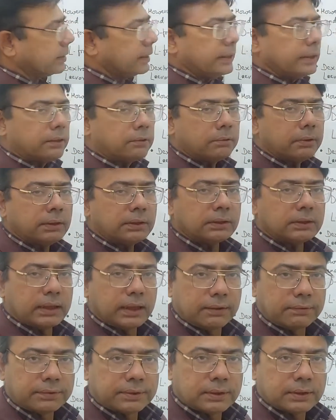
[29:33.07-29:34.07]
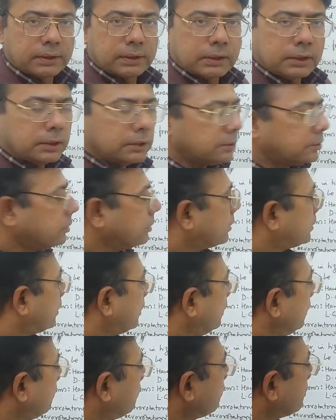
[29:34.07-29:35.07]
light towards left. So
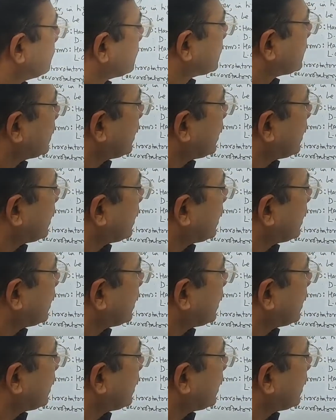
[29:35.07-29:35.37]
three groups